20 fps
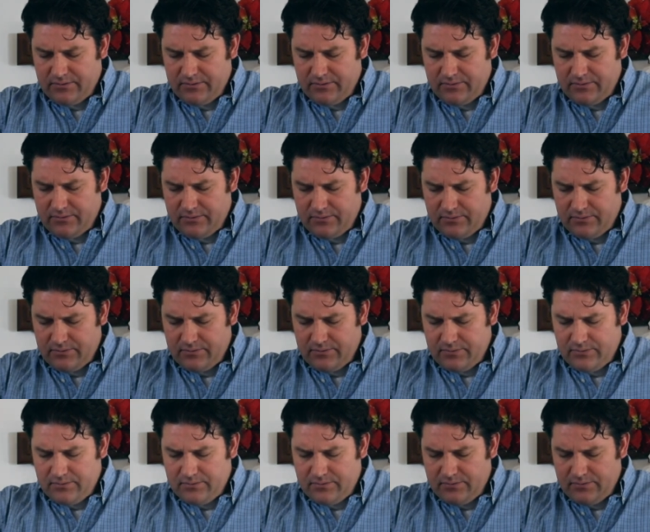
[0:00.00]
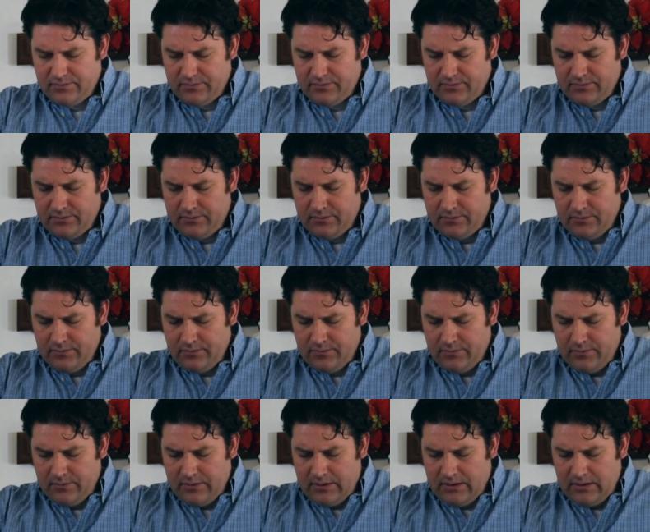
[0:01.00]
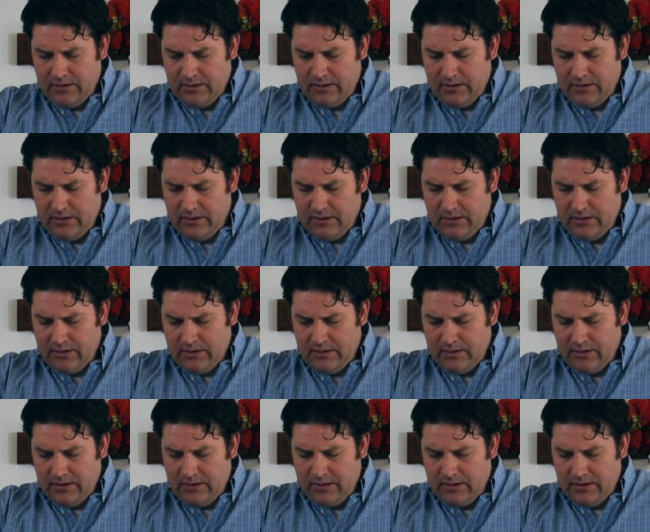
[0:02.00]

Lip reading: [no speech]